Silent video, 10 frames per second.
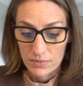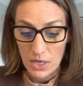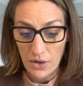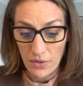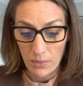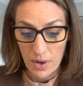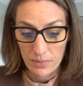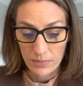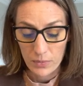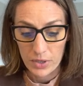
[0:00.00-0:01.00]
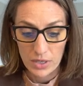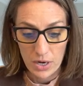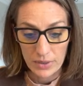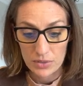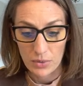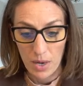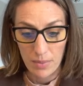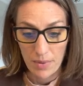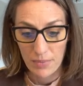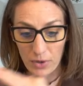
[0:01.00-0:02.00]
another one. We're going to go into a
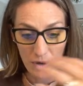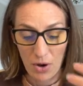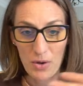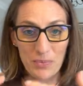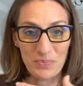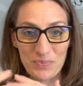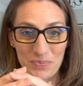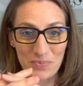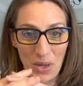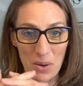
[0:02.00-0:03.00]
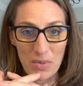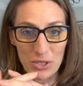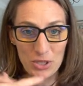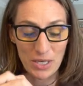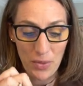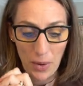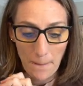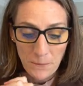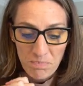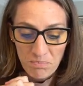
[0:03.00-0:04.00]
couple of them. They're going to all kind of mesh together.
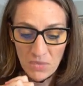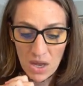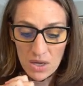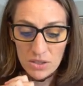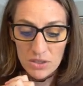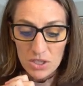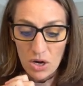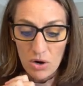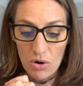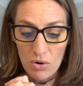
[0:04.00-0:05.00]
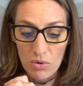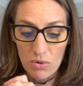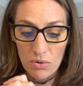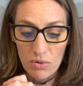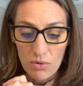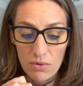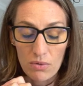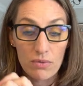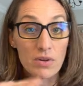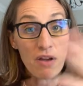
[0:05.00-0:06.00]
So
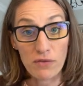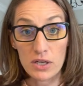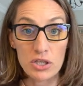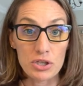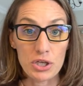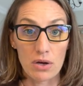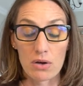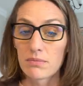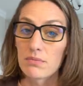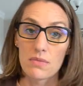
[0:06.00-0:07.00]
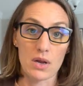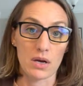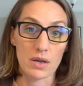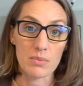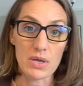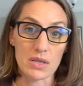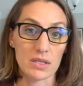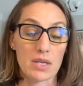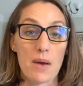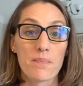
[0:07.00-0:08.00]
Netflix and chill, not going to beat
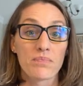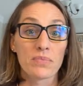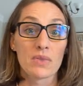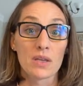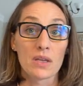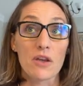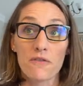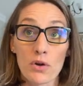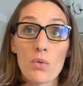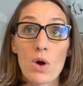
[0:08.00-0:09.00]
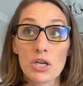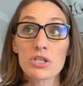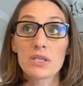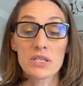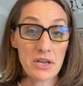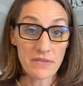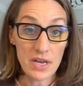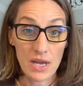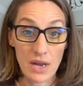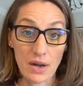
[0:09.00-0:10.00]
this up. If you're watching
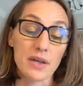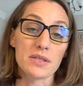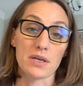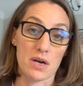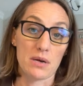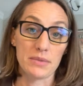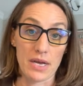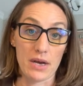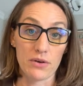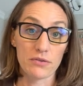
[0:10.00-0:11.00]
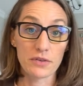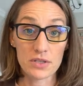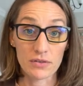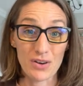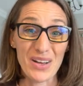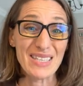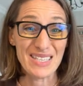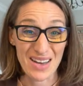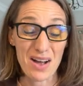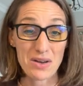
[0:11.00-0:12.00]
TV at night to calm down, first of all, it's
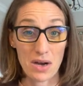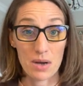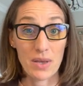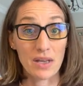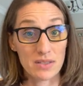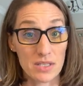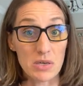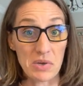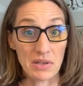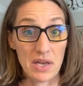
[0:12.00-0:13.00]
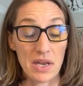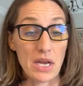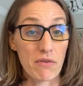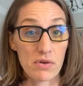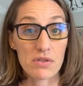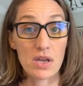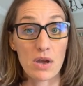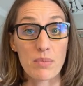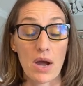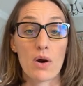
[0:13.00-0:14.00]
not calming, it's stimulating. Everything
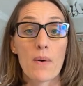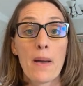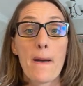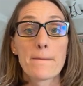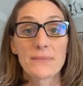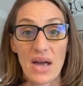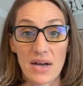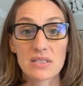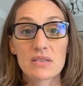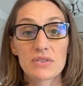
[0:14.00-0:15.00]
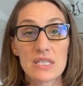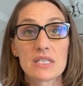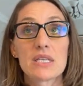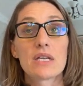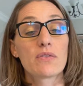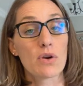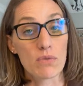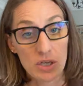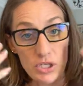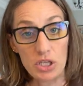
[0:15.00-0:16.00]
about passively sitting there
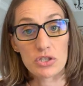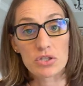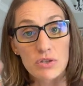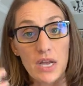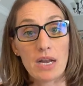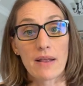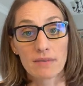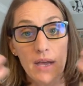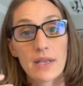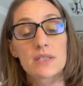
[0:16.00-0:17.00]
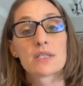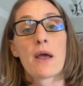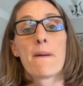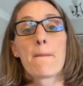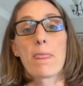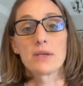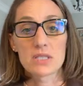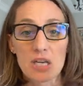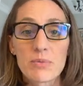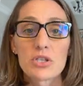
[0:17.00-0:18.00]
watching a screen and lights and
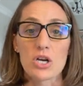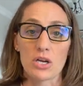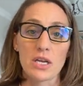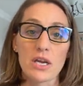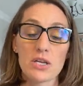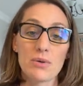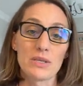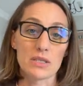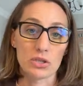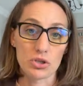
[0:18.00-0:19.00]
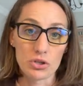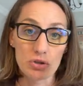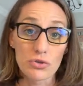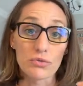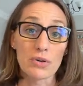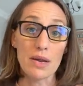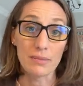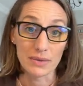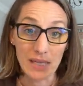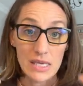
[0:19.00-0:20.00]
someone talking at you is
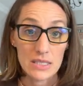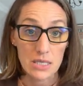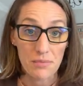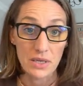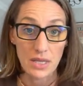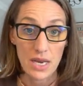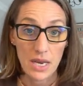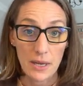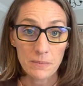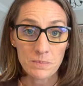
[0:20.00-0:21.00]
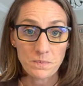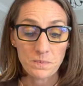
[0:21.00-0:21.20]
extremely stimulating.